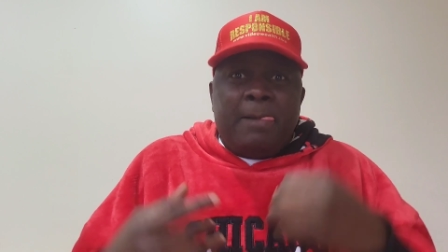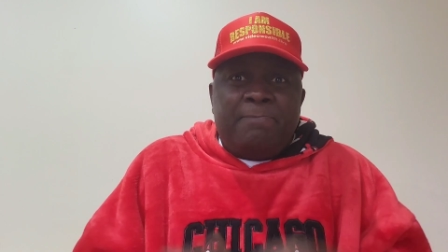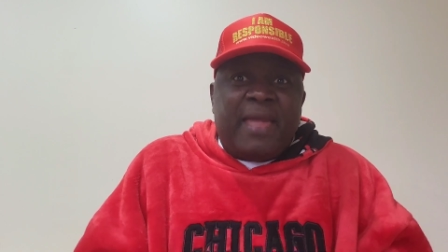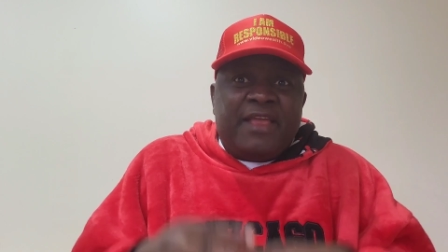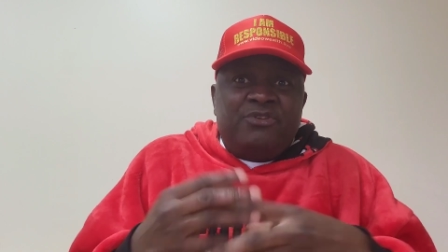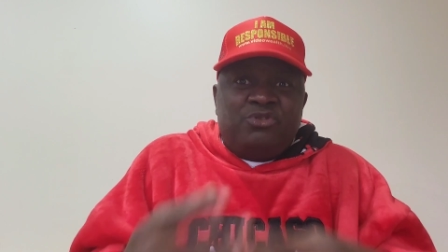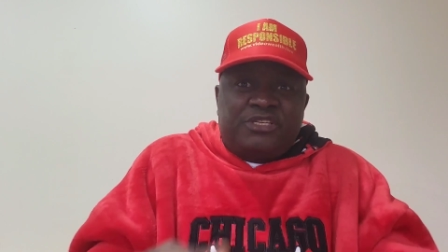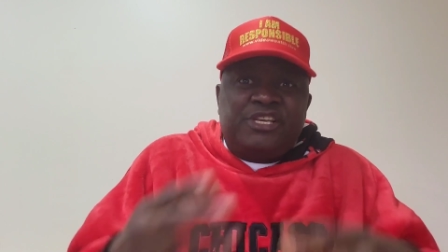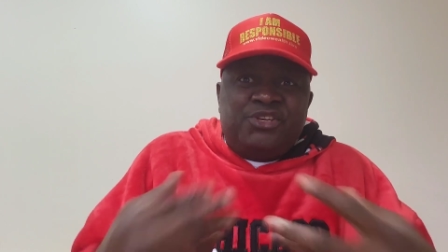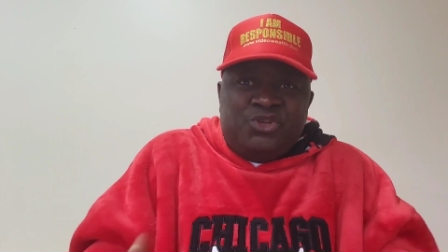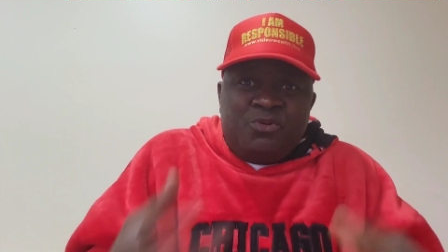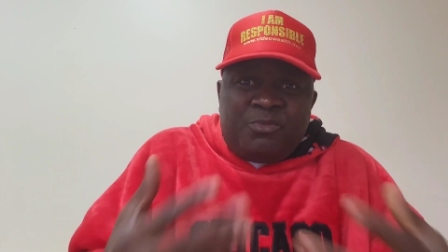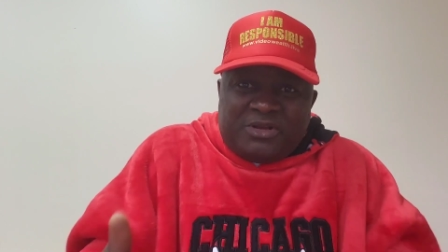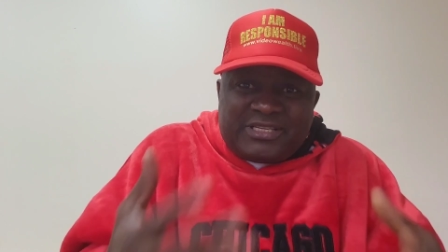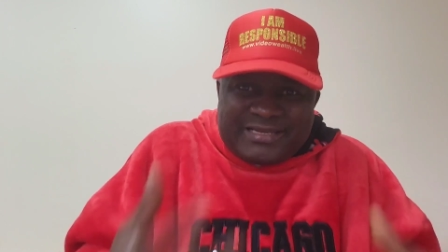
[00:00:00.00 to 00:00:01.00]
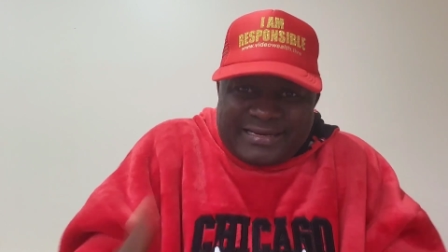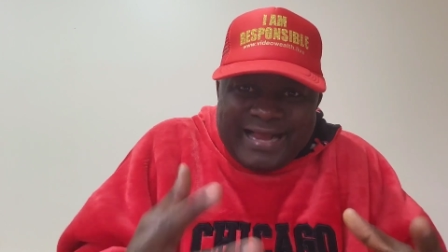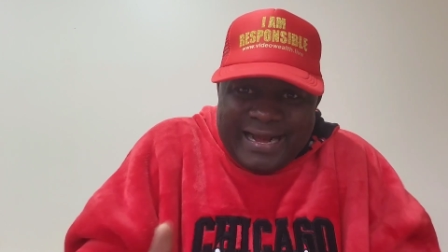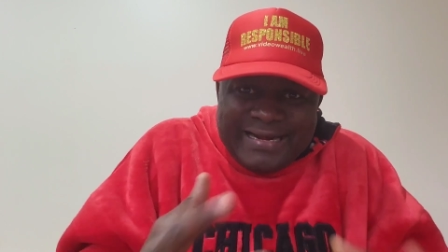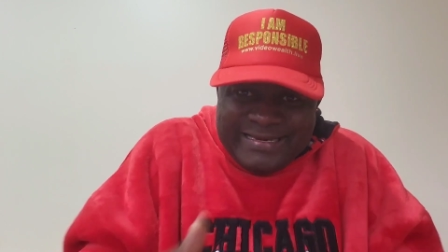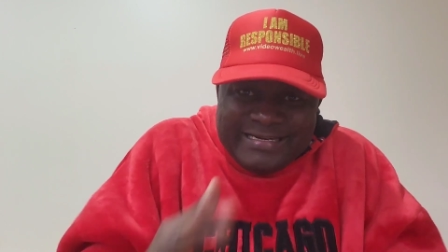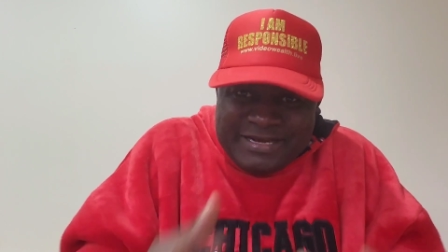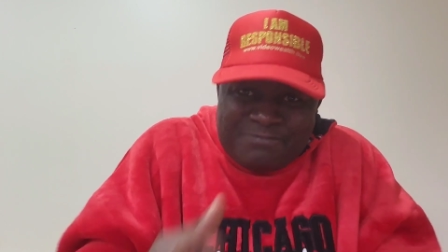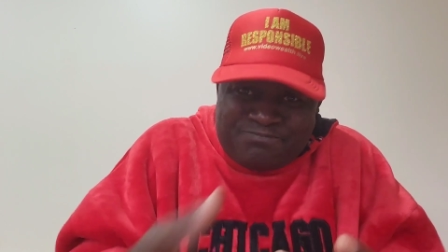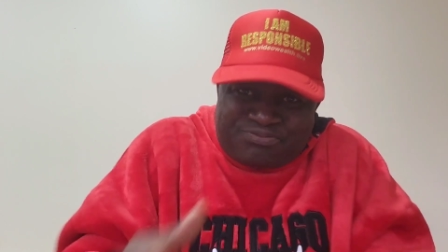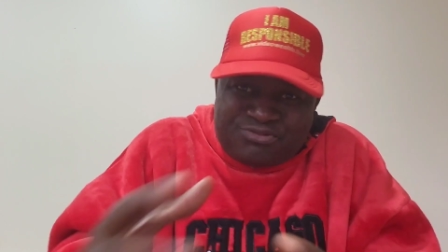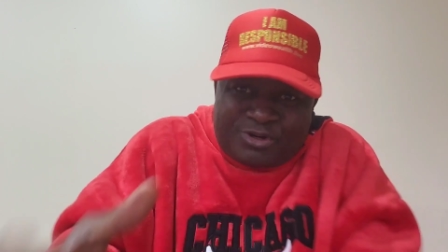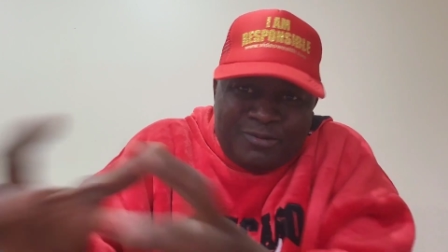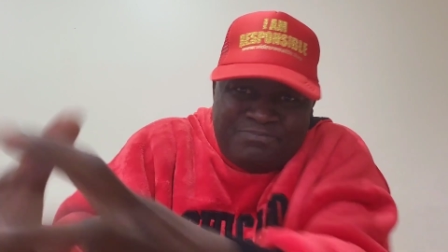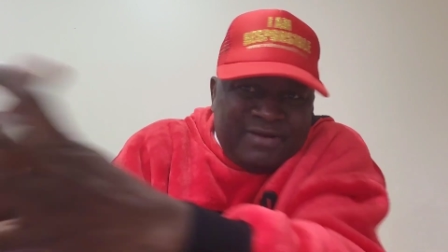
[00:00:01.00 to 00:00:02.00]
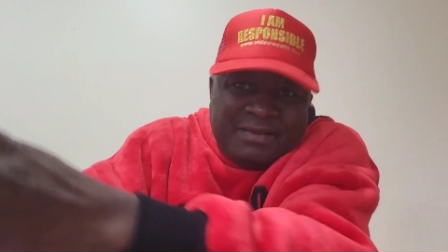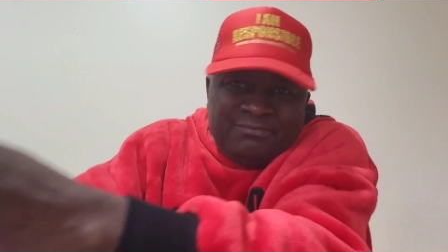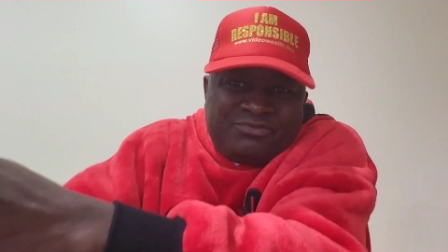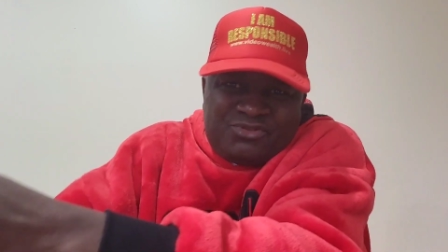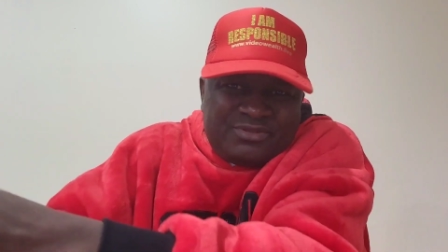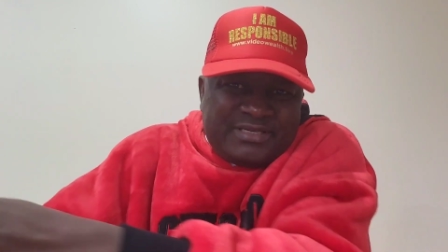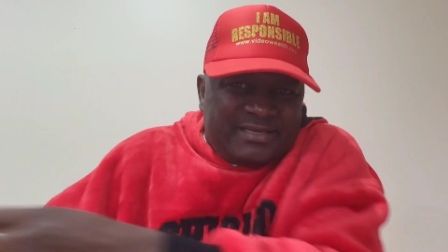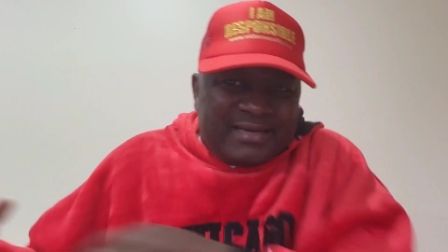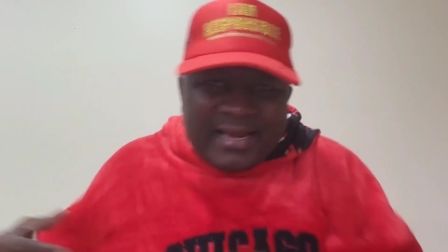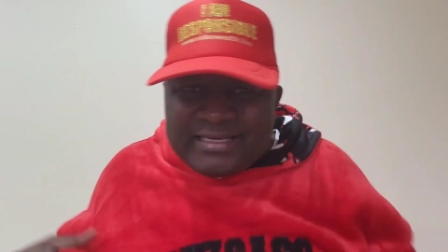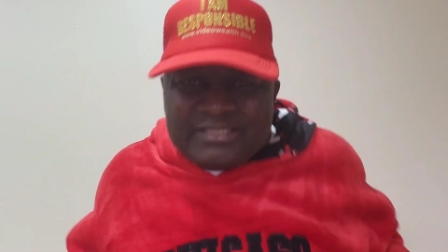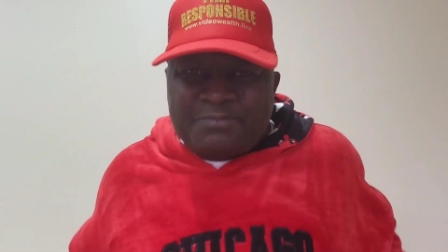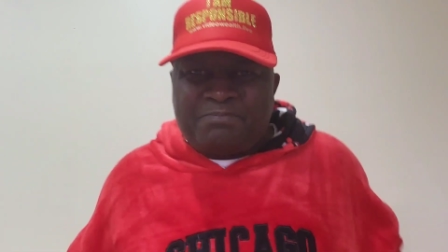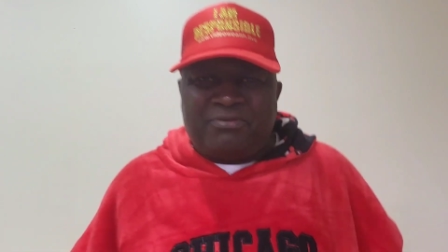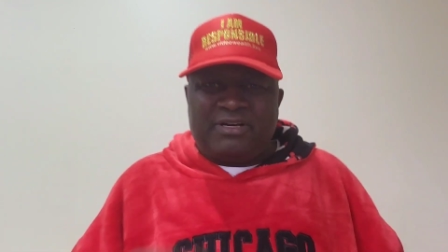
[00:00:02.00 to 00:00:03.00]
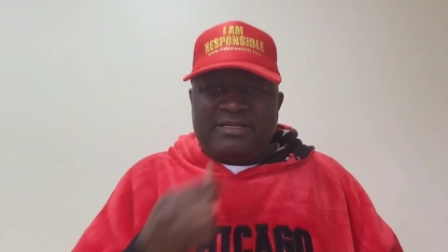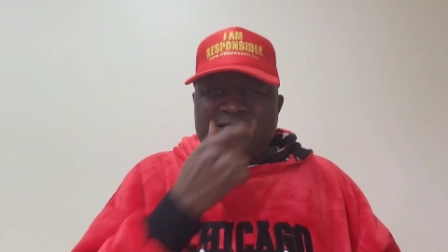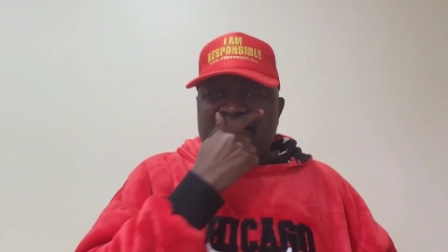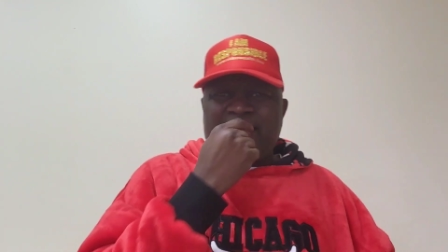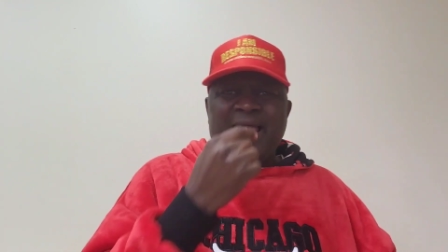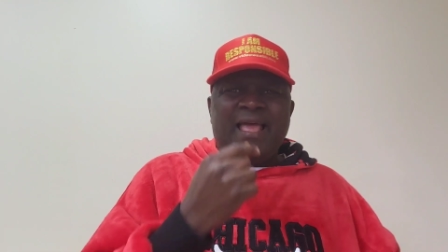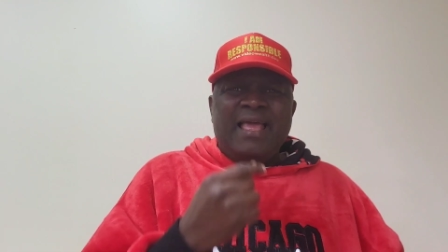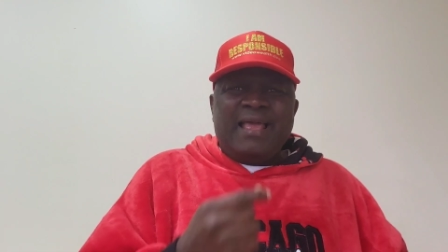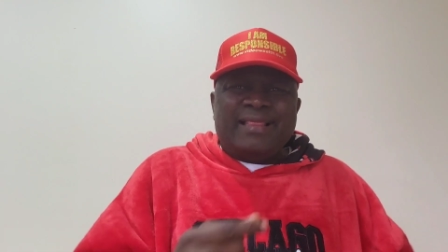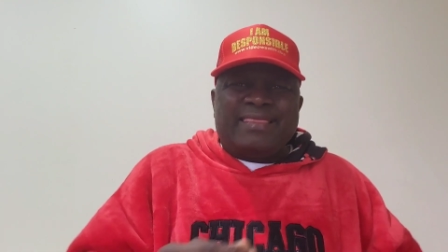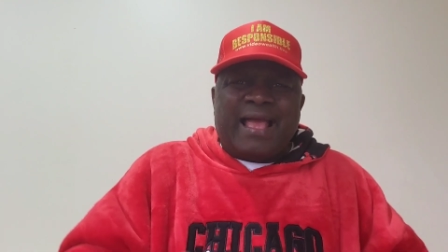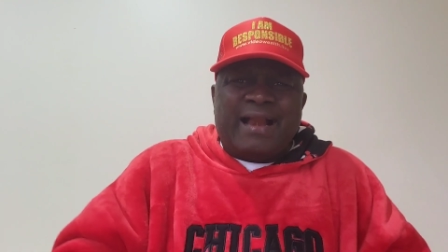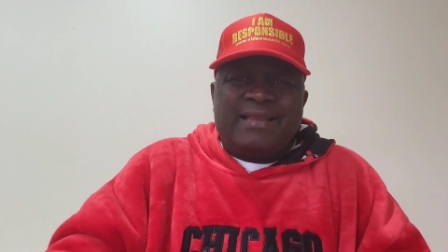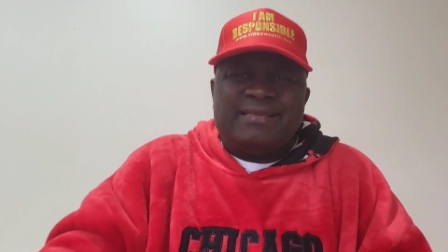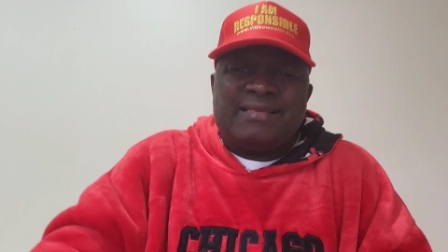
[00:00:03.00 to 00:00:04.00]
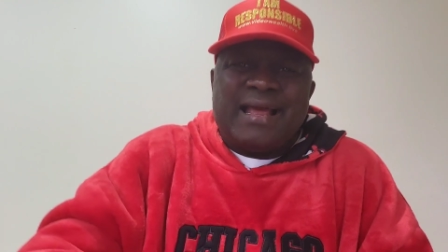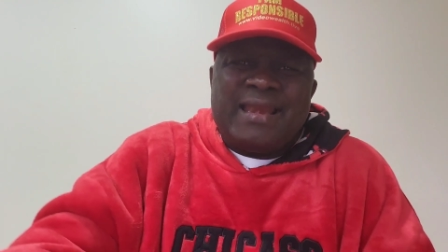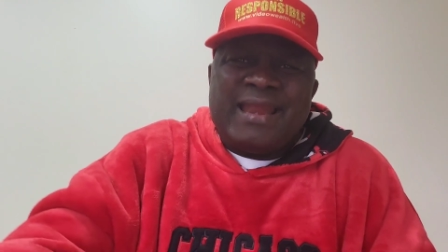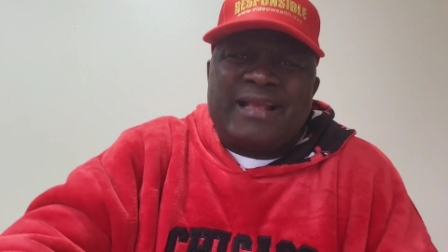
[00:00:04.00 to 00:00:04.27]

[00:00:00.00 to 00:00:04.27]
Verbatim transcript: Then you see, you must carry the problem to the last point. There is an